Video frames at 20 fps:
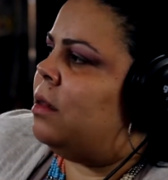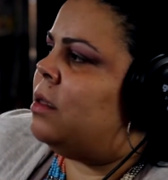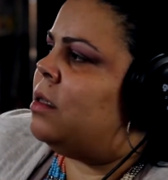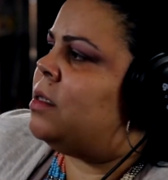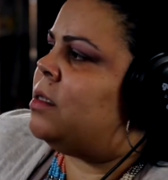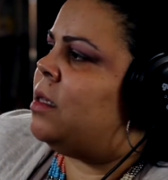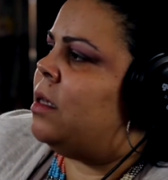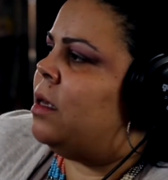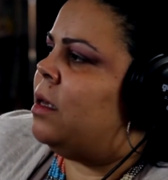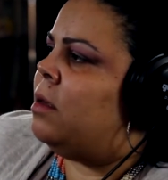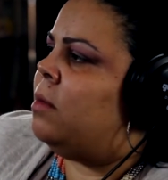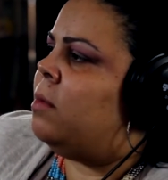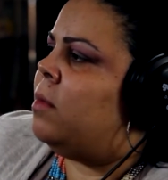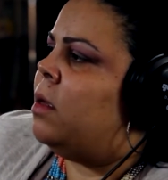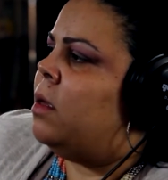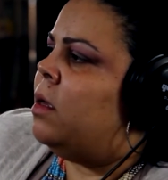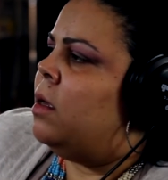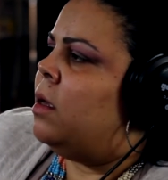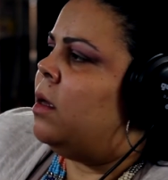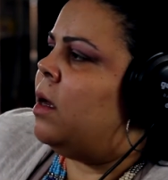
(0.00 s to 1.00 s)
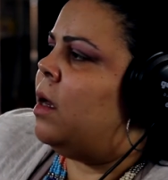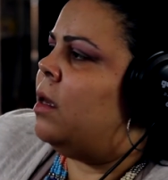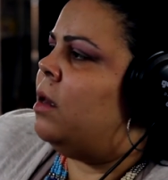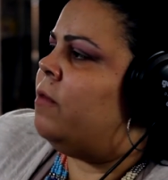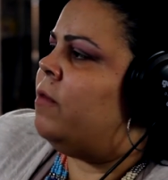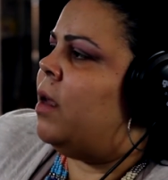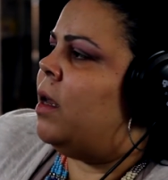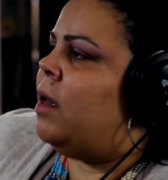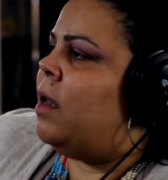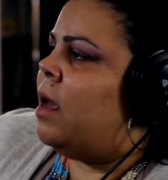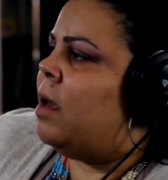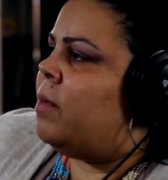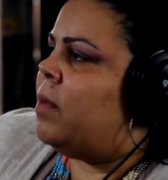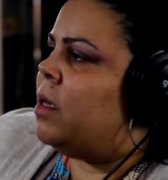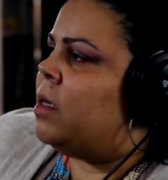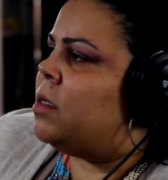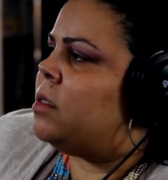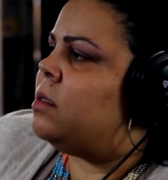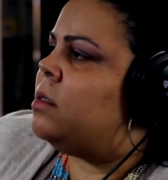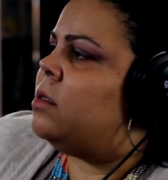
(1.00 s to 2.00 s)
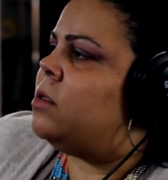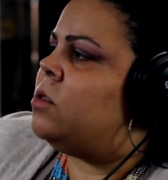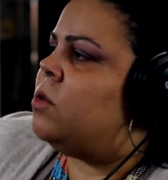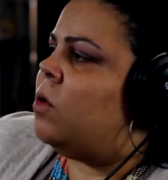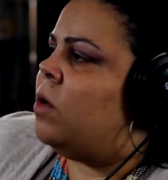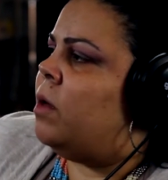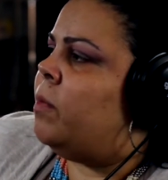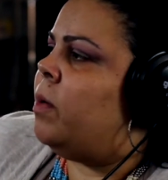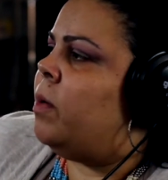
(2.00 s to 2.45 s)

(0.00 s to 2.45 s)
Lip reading: the same kind of dynamics. So it